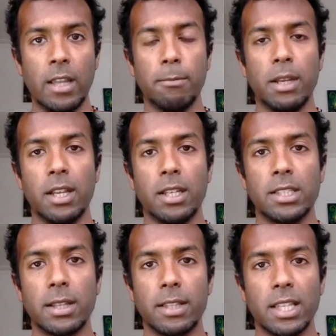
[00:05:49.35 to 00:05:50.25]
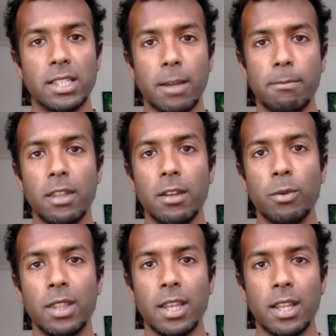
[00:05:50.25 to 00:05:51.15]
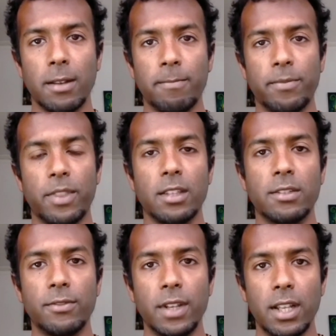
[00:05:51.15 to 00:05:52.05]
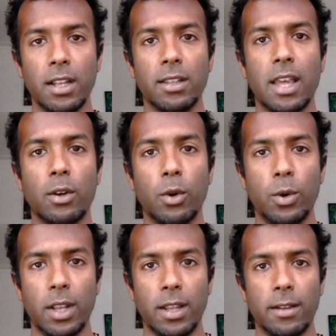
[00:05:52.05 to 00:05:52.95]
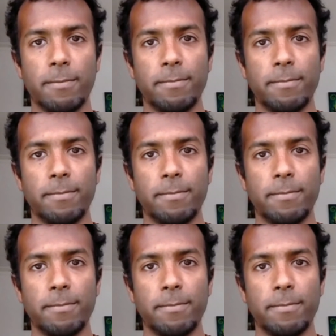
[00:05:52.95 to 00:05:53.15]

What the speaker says: because there's something within that's feeling that calling.